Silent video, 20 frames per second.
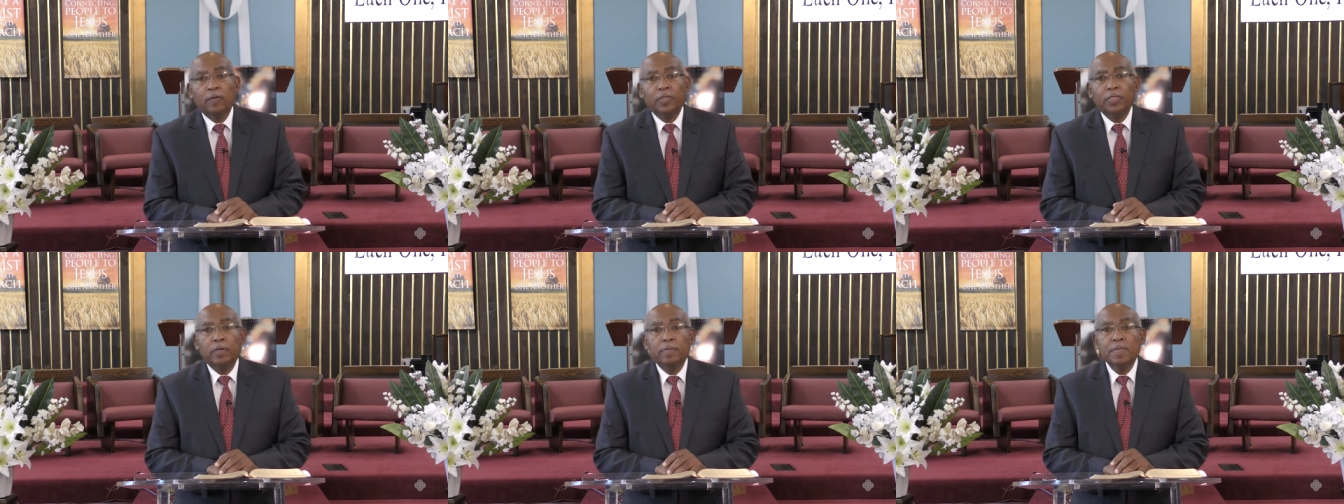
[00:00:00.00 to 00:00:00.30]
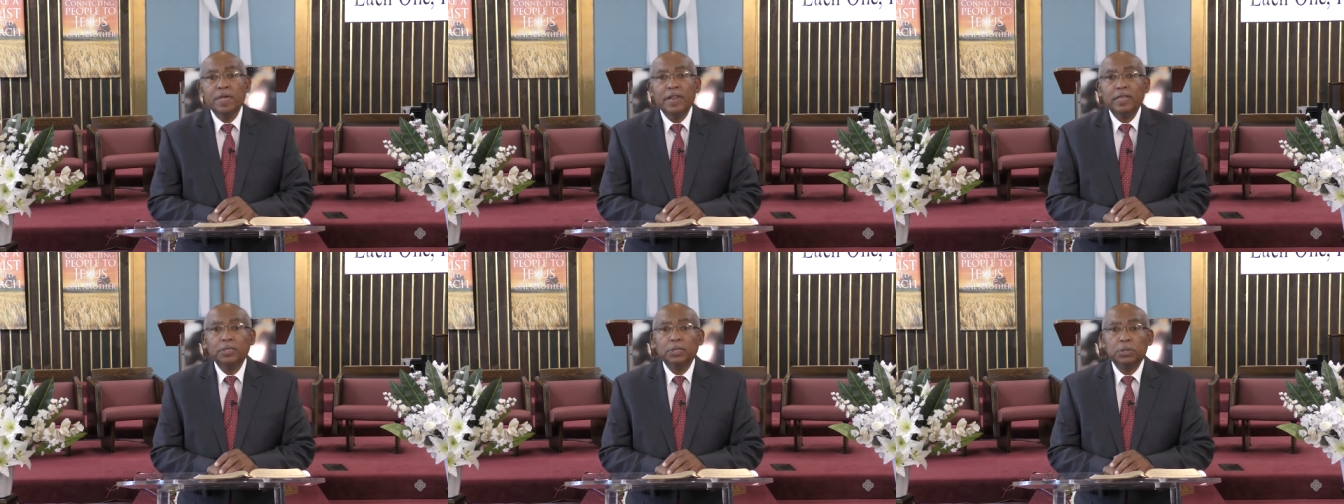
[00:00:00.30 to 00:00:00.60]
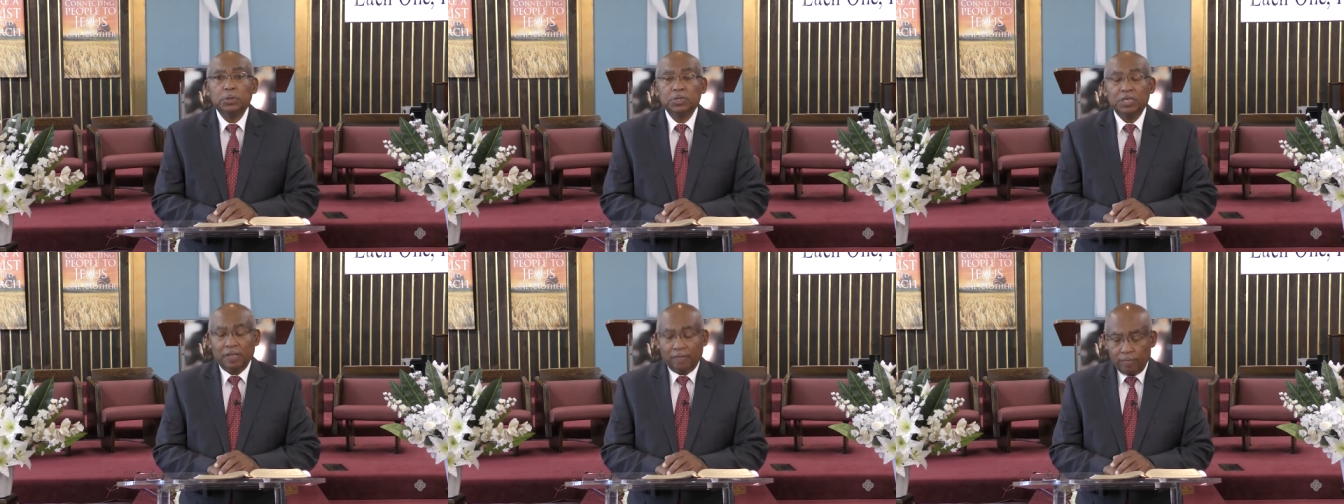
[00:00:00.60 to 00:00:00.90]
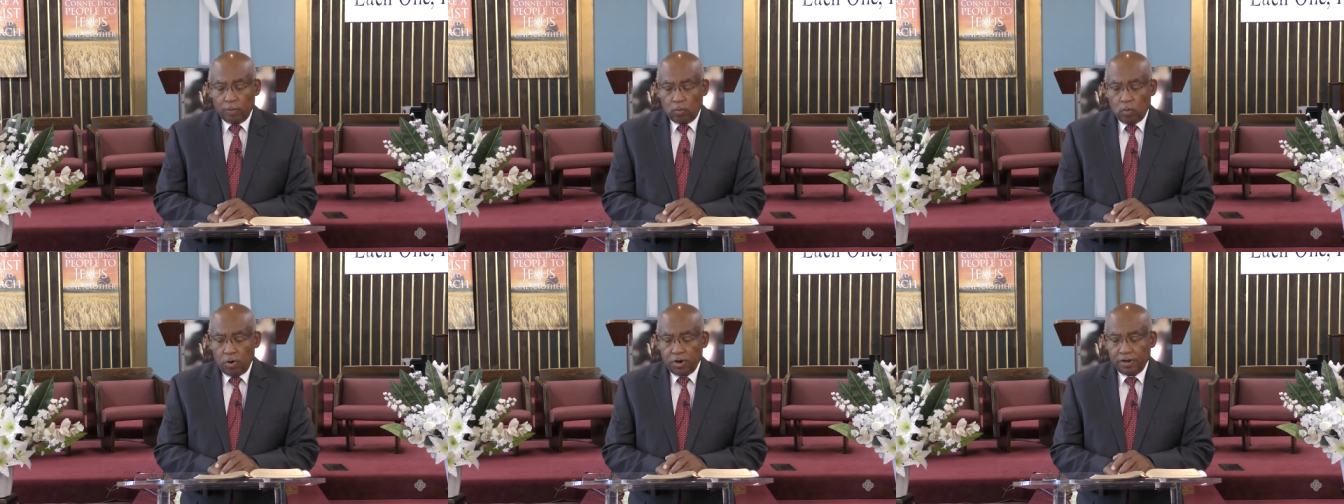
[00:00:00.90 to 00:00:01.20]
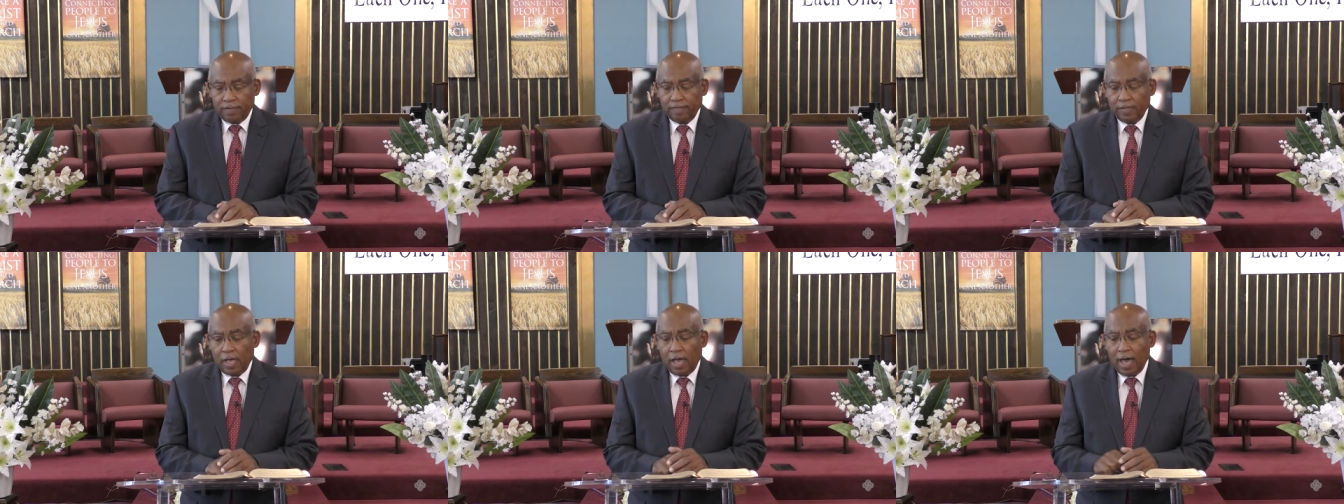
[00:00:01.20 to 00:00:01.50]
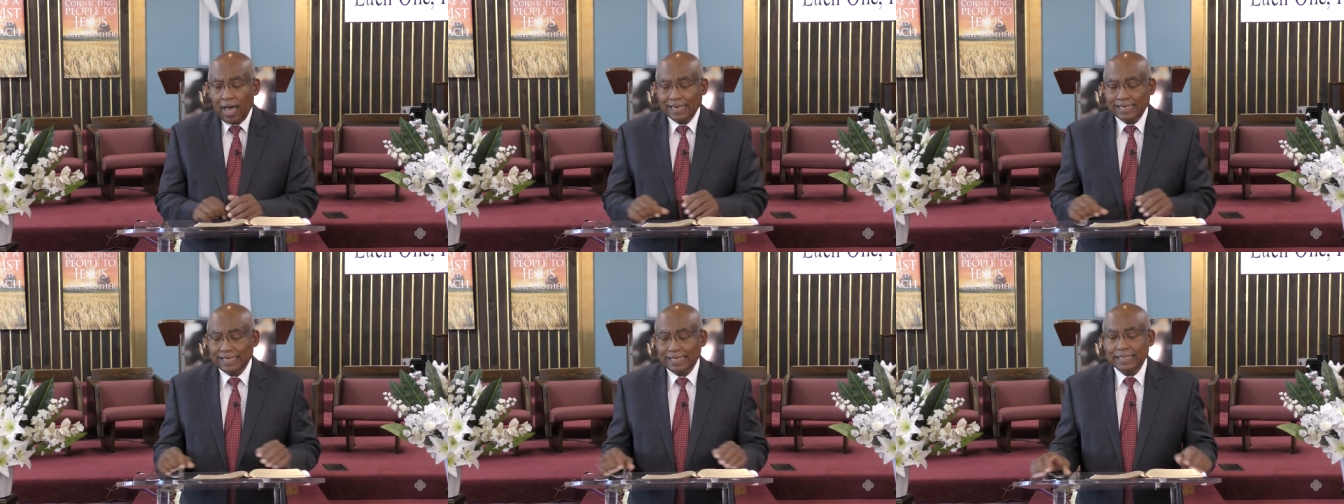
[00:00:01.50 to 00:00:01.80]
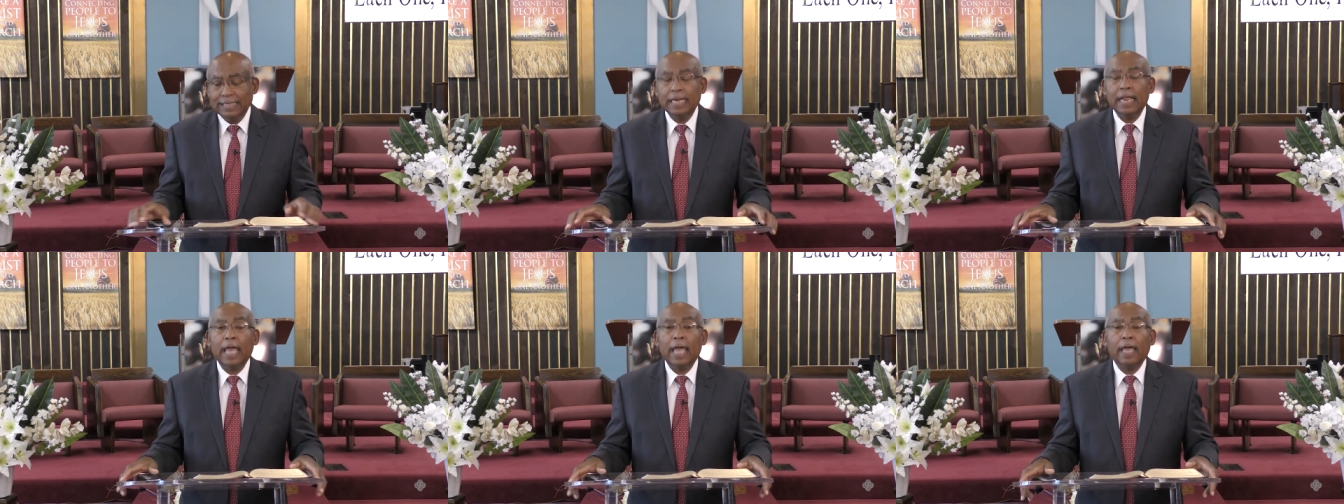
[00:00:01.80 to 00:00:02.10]
for the ministry of the Word of God
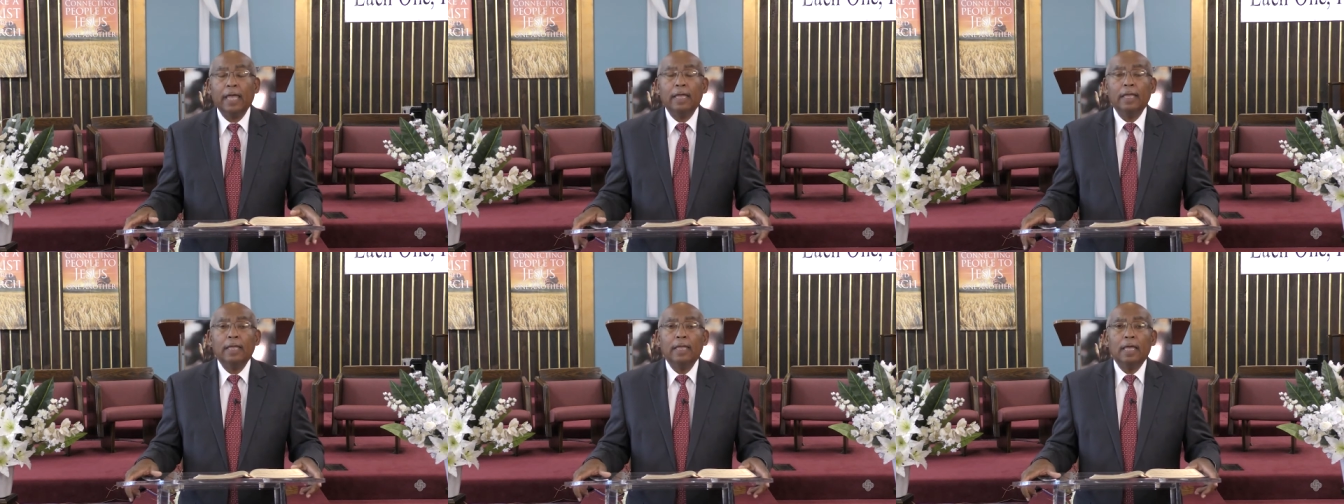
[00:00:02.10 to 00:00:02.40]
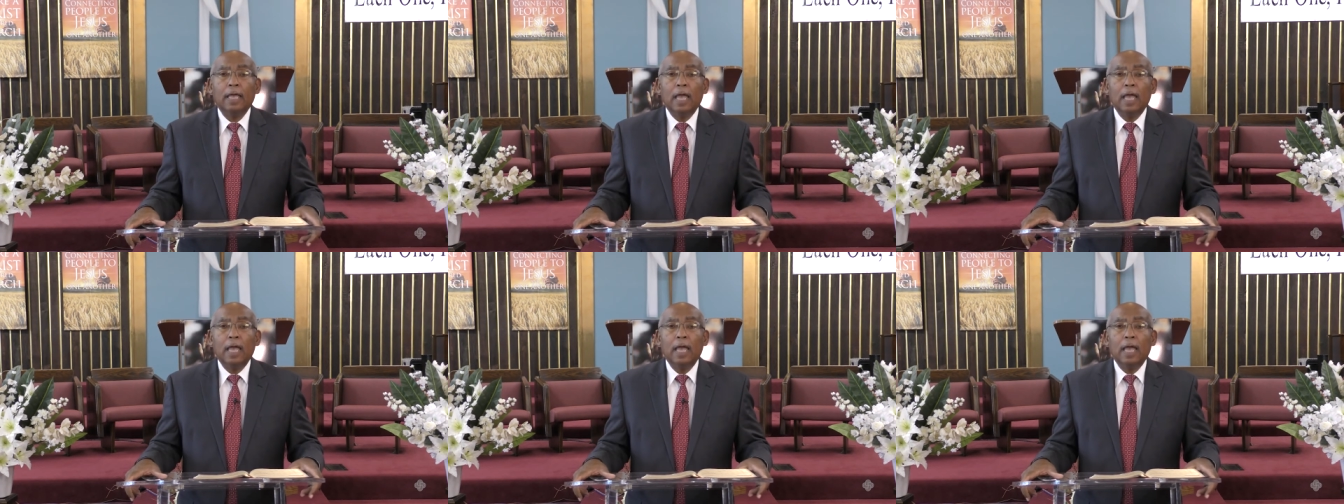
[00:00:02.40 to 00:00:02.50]
today.